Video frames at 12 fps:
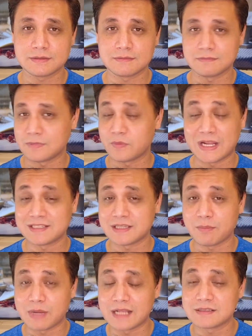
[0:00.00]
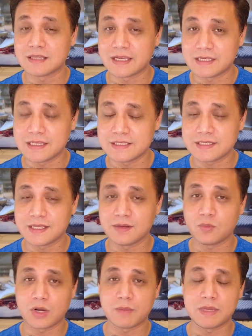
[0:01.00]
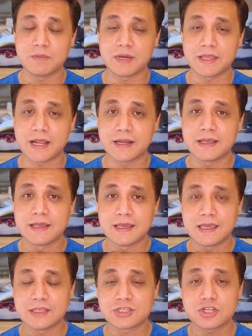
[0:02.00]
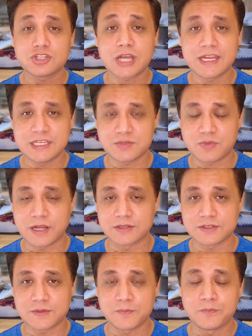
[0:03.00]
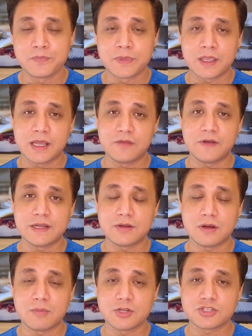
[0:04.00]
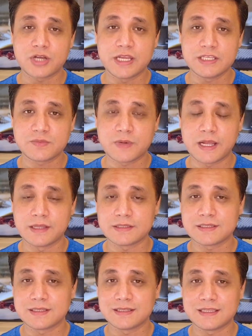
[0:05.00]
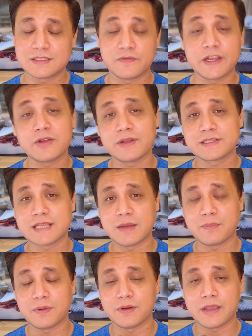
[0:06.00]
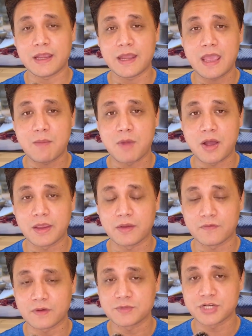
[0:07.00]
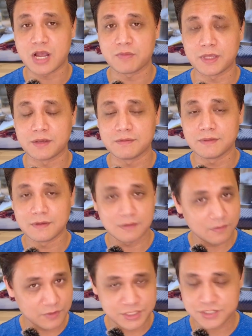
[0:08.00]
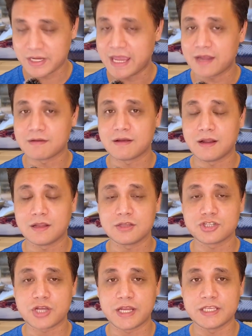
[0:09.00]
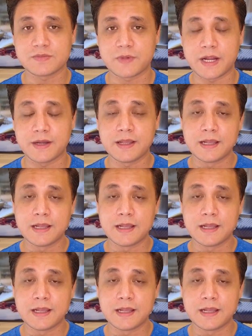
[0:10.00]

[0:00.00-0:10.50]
when I say brands like TCL, what I mean by that is Chinese brands. And if I talk about Chinese brands, there's a very good example in MI from Xiaomi, which is again another Chinese brand,